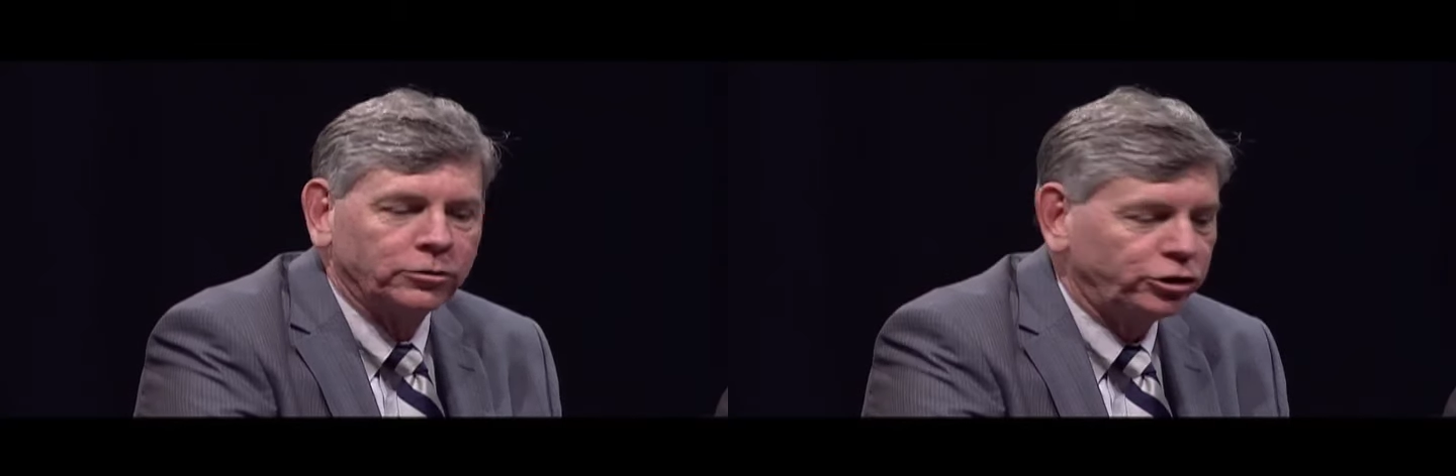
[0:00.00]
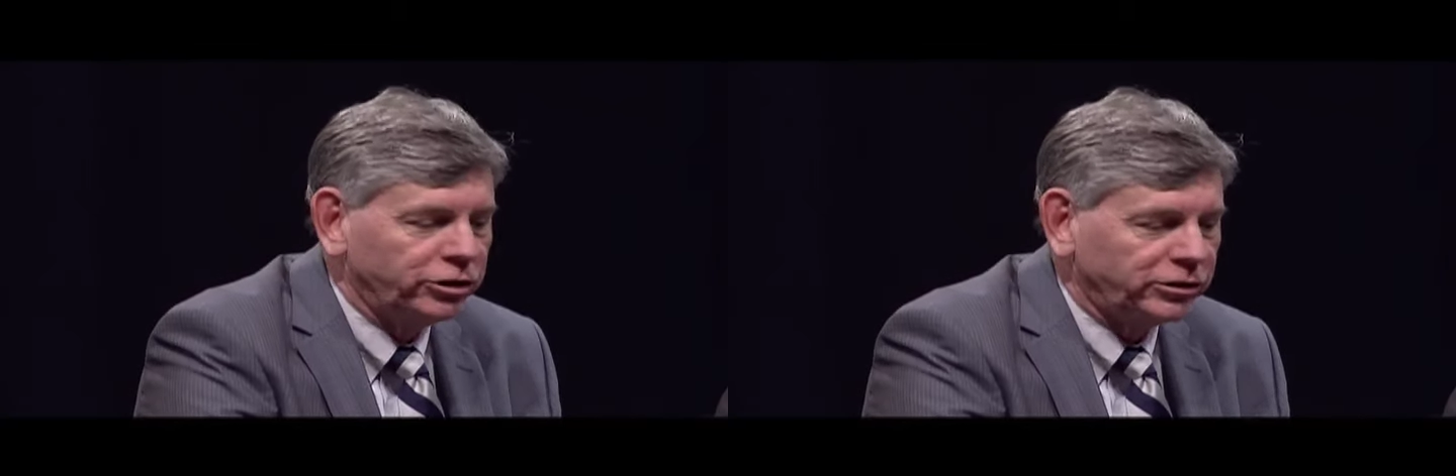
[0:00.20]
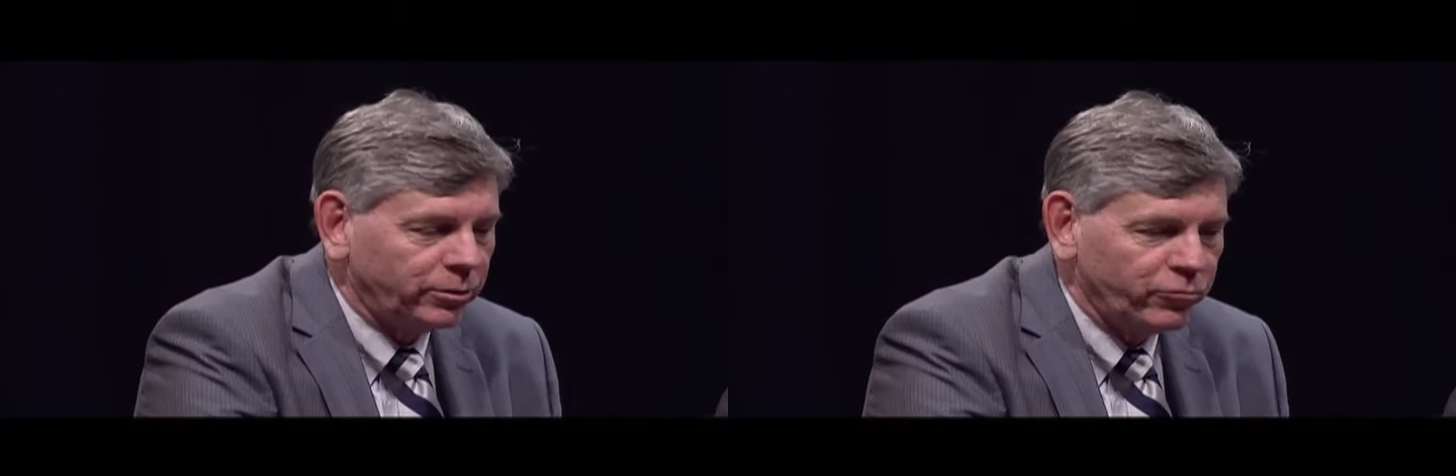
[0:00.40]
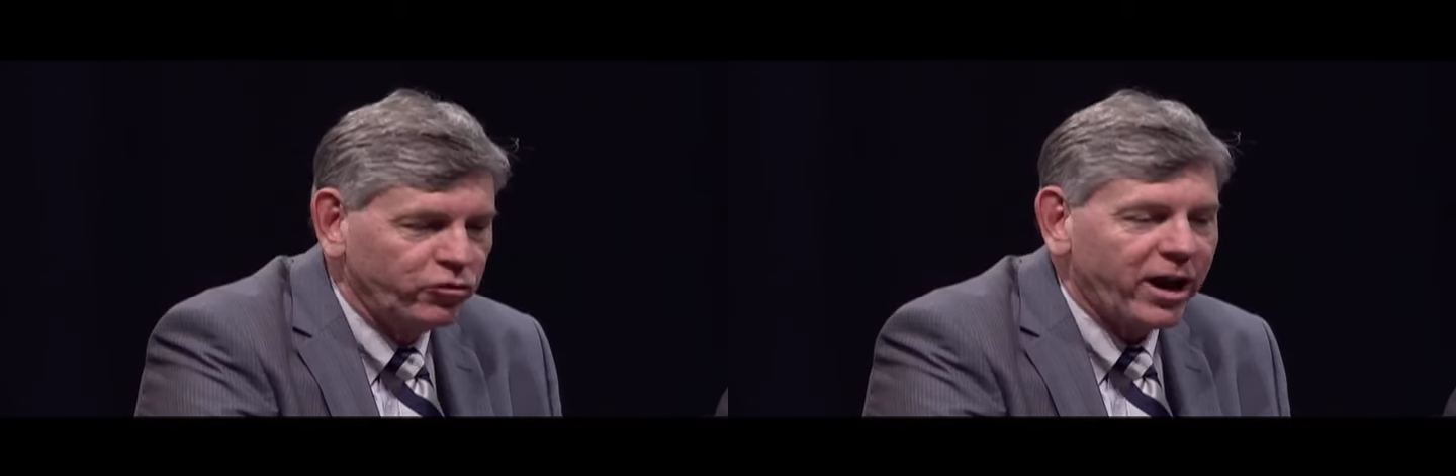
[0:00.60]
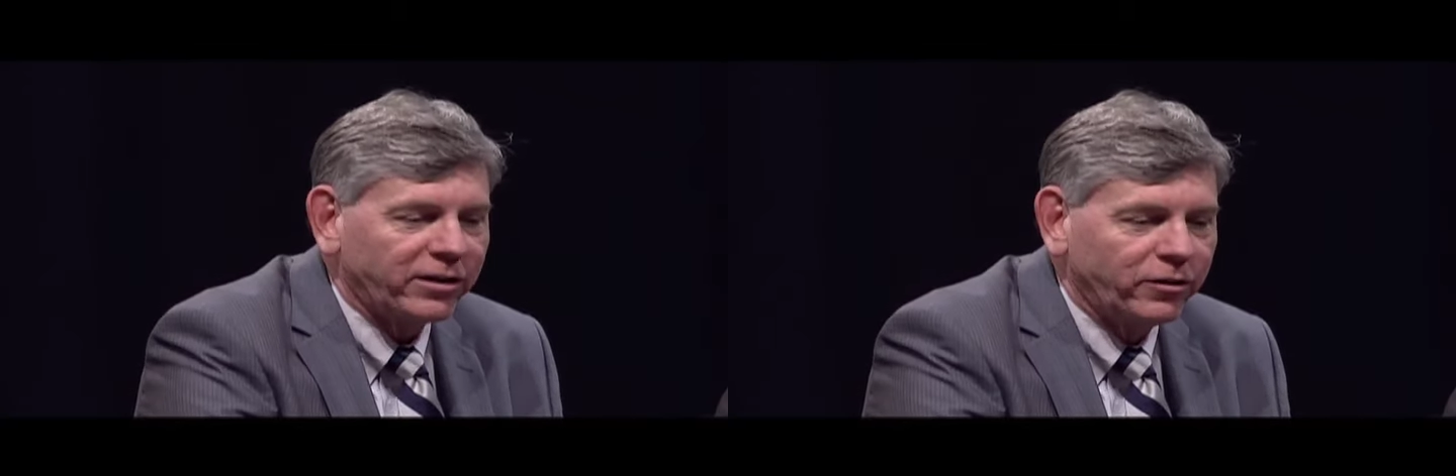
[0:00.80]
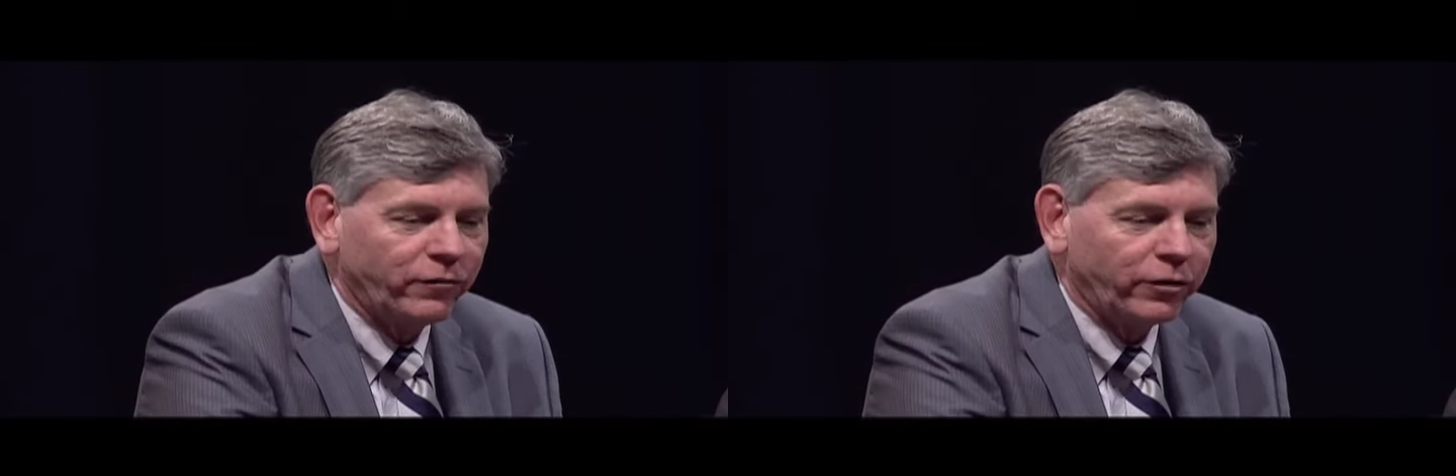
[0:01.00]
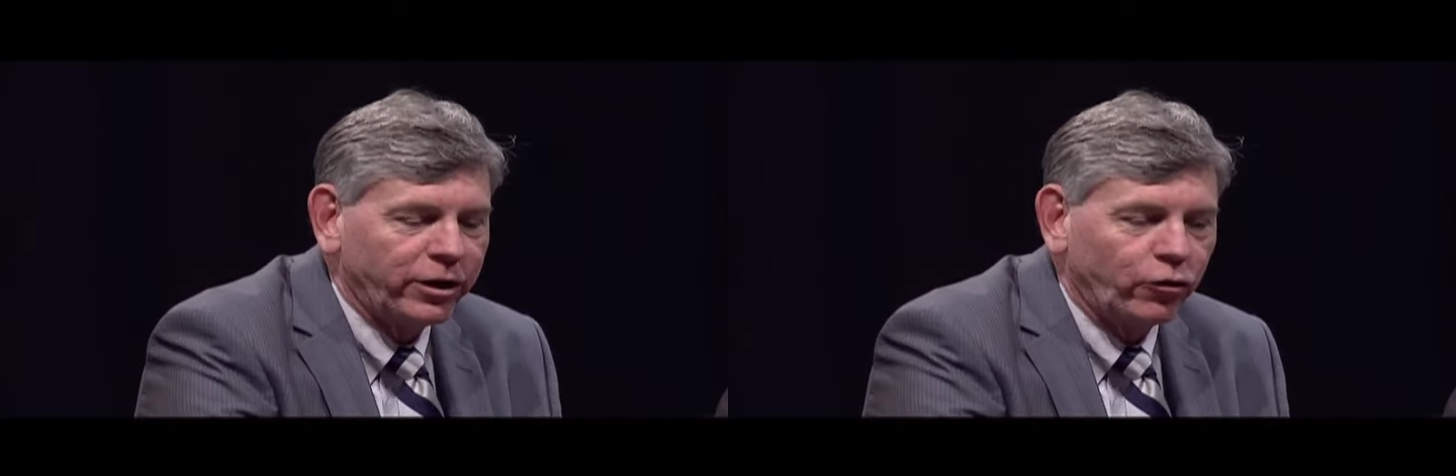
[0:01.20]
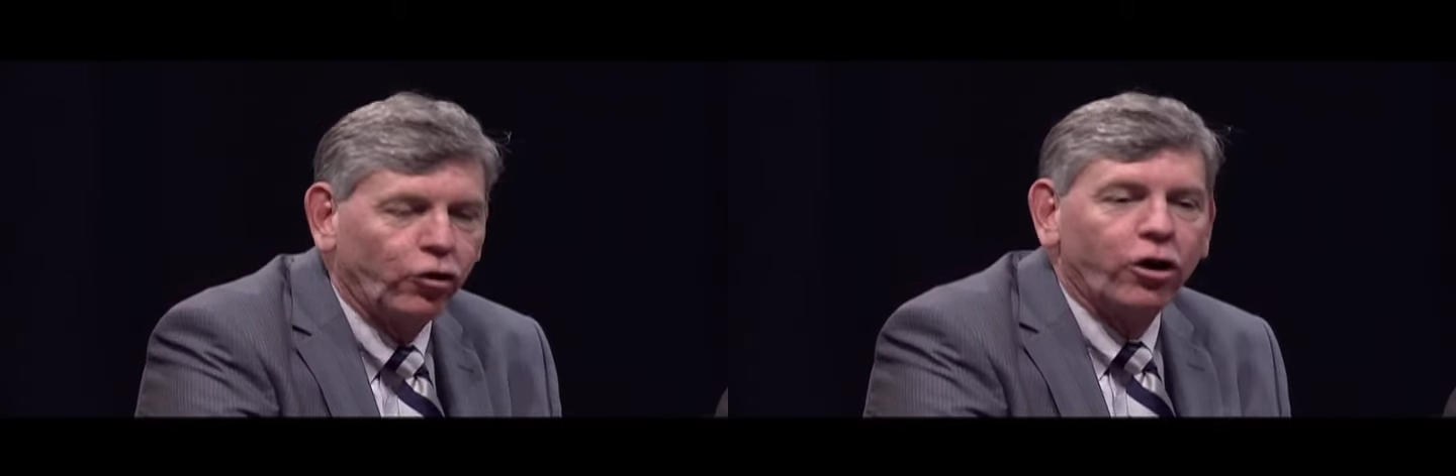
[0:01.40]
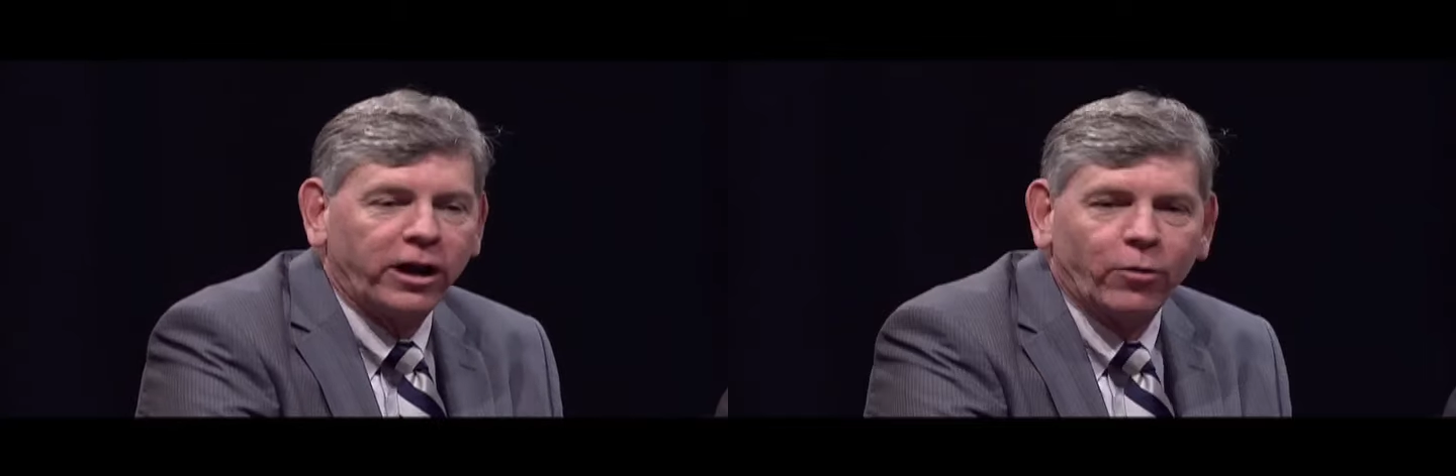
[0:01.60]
just objectively look